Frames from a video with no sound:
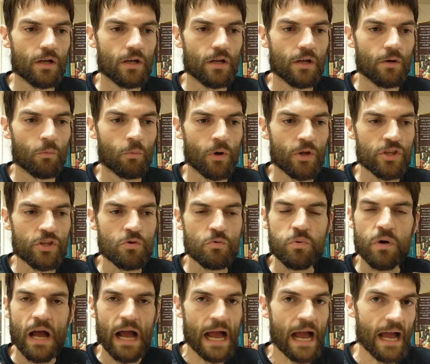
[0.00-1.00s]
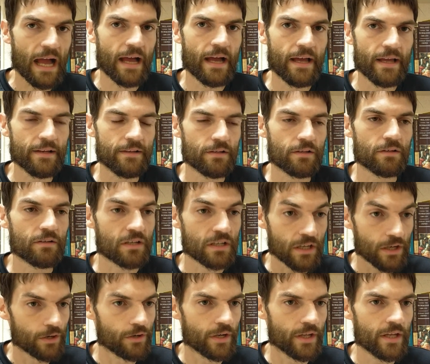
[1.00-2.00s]
what you had
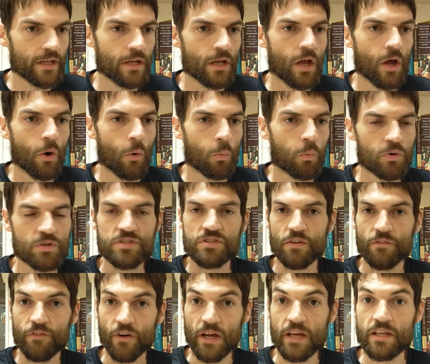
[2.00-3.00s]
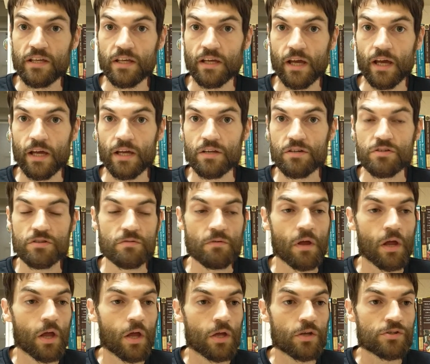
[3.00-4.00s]
clearly was the Viking Age.
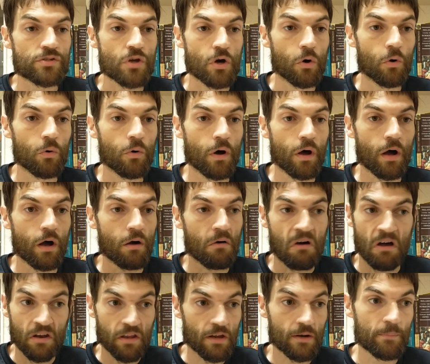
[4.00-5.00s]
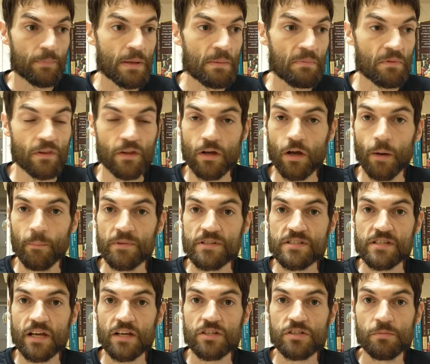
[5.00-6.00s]
So a lot of people in the comment
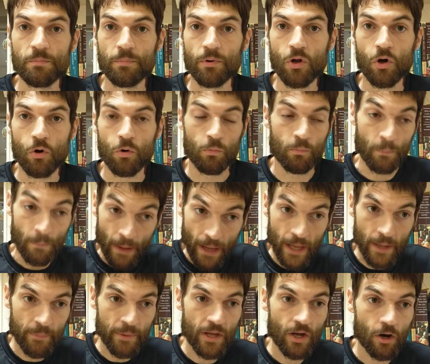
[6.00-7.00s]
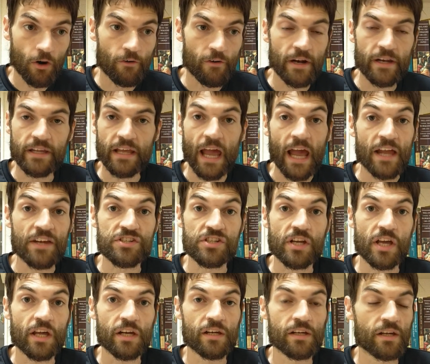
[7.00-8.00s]
section below may be already
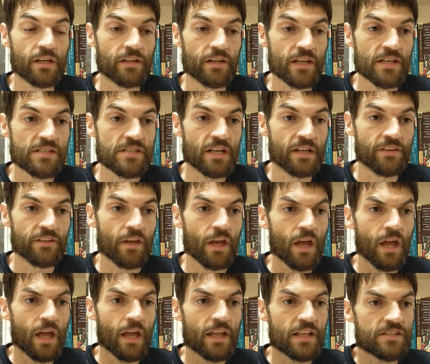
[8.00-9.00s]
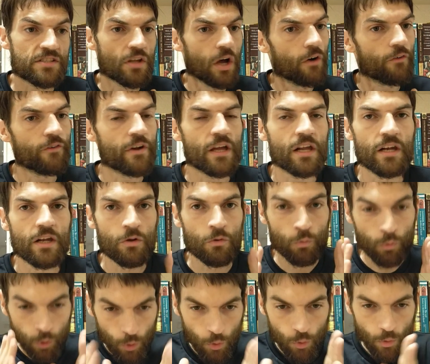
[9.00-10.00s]
educated in this, and it's not really
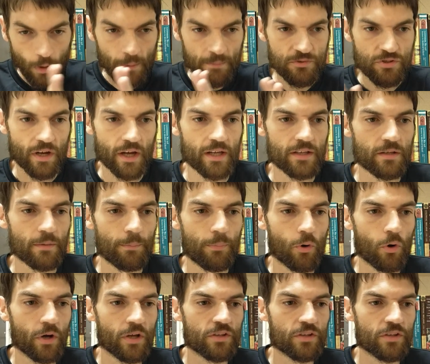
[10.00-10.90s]
who I'm trying to point